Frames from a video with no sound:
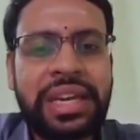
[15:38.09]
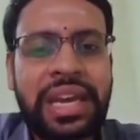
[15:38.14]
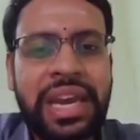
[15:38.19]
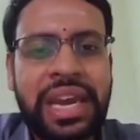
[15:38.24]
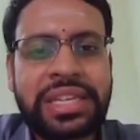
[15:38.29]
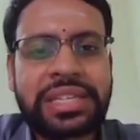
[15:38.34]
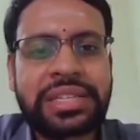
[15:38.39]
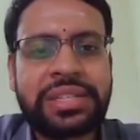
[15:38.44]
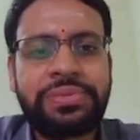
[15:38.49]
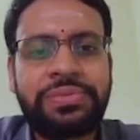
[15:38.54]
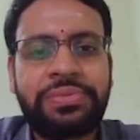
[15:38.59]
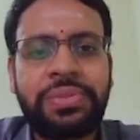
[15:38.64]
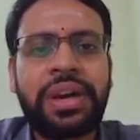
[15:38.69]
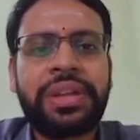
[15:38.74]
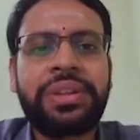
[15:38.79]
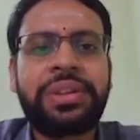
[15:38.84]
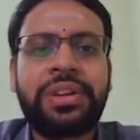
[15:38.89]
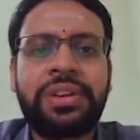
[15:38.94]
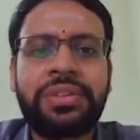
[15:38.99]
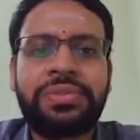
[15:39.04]
as the
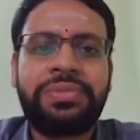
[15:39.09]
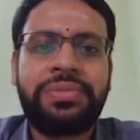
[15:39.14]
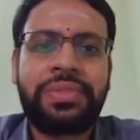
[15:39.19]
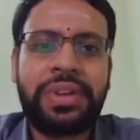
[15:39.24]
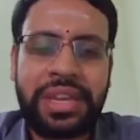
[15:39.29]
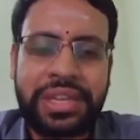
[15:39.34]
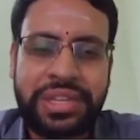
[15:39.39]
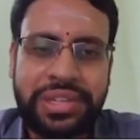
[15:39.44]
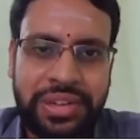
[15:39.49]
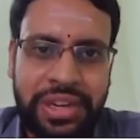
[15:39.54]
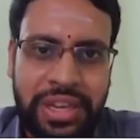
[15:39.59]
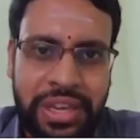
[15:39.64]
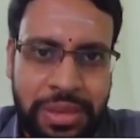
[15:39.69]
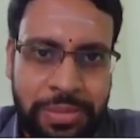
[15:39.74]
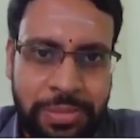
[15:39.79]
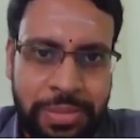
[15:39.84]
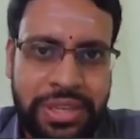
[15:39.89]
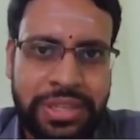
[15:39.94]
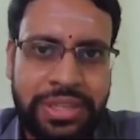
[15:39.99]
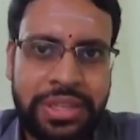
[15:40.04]
father of X-ray
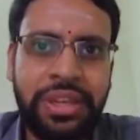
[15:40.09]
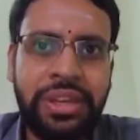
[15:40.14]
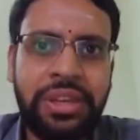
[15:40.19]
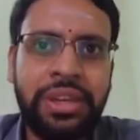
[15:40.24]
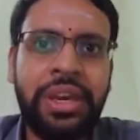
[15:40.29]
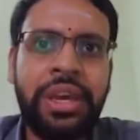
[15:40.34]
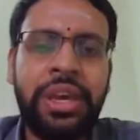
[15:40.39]
imaging.